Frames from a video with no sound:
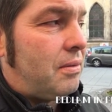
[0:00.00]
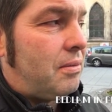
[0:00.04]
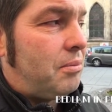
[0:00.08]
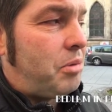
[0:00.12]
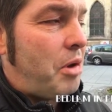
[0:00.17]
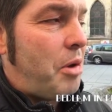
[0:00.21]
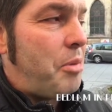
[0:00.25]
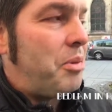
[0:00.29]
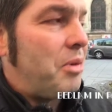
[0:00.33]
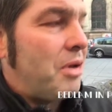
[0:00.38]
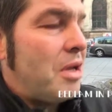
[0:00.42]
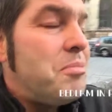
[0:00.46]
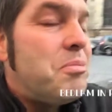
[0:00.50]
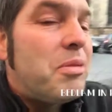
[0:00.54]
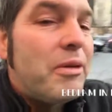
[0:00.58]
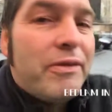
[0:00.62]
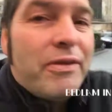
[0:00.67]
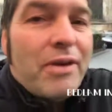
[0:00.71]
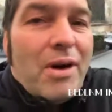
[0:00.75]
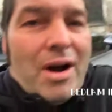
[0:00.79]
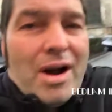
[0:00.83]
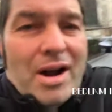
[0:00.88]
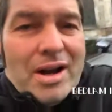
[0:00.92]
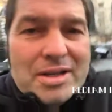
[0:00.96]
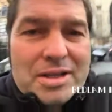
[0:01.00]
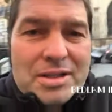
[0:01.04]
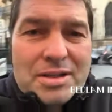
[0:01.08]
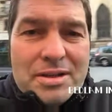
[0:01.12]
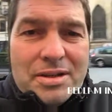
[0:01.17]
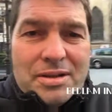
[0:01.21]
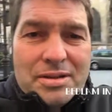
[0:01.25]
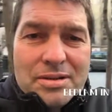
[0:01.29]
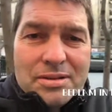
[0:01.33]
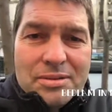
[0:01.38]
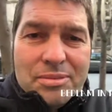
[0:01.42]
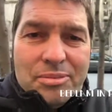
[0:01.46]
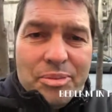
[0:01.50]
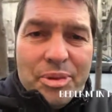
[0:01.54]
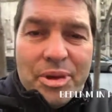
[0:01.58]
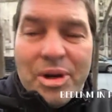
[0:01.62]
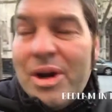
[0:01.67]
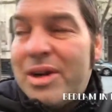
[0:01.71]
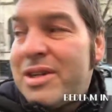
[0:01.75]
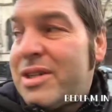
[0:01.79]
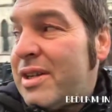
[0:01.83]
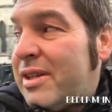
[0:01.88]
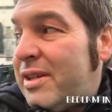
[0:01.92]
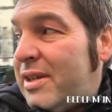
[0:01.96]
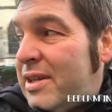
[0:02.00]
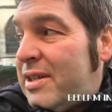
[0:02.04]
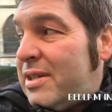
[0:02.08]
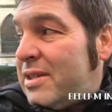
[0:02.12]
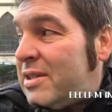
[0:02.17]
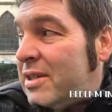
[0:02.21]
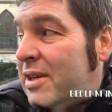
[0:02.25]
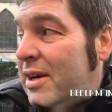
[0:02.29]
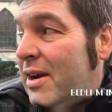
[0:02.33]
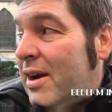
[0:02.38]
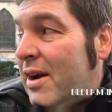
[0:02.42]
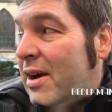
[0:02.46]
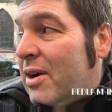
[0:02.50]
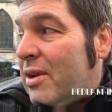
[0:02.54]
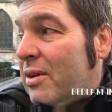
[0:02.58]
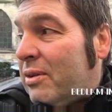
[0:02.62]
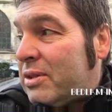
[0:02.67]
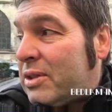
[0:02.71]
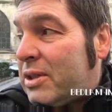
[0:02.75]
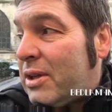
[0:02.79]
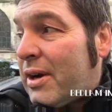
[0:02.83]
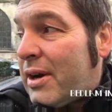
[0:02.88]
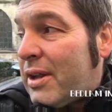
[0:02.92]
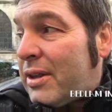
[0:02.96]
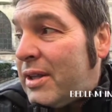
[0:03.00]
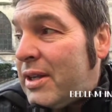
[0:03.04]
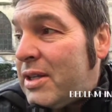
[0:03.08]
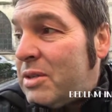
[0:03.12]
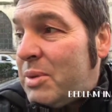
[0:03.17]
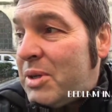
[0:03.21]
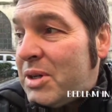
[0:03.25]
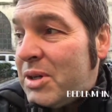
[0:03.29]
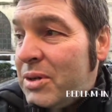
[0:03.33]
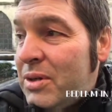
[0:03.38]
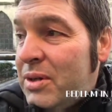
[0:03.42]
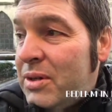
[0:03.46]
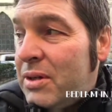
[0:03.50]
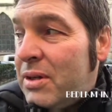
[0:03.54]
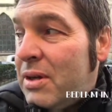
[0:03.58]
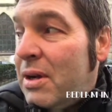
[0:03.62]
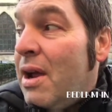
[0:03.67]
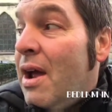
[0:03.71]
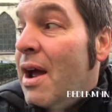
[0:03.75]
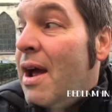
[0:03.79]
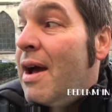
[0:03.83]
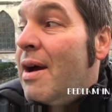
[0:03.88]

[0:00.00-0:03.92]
people improvised because of this, you know. There was a lot of things we couldn't do.